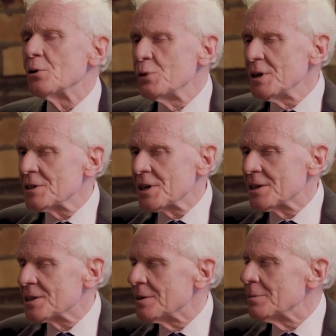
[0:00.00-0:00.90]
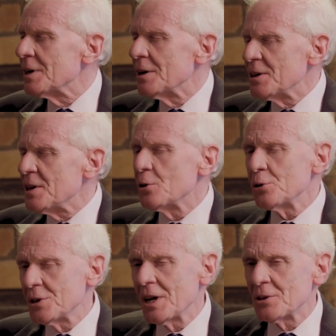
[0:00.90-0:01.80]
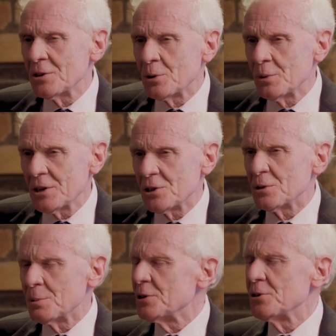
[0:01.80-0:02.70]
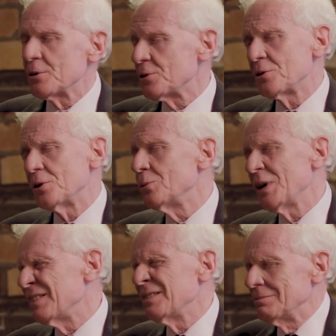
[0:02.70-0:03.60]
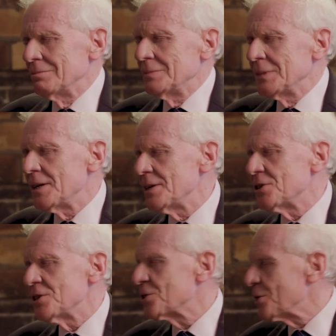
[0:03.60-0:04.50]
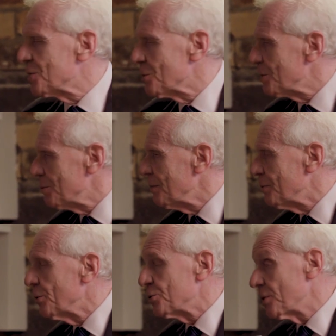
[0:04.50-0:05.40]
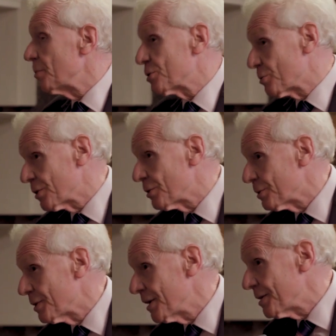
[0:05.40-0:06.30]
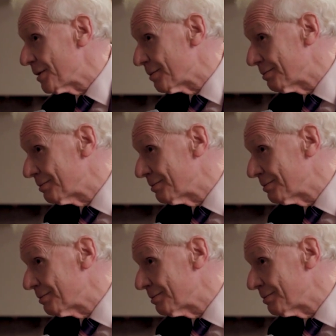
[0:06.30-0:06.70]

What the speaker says: reassessed him, and he couldn't answer the questions, but the doctor thought, well, he's discussed it with me before, so he must want euthanasia.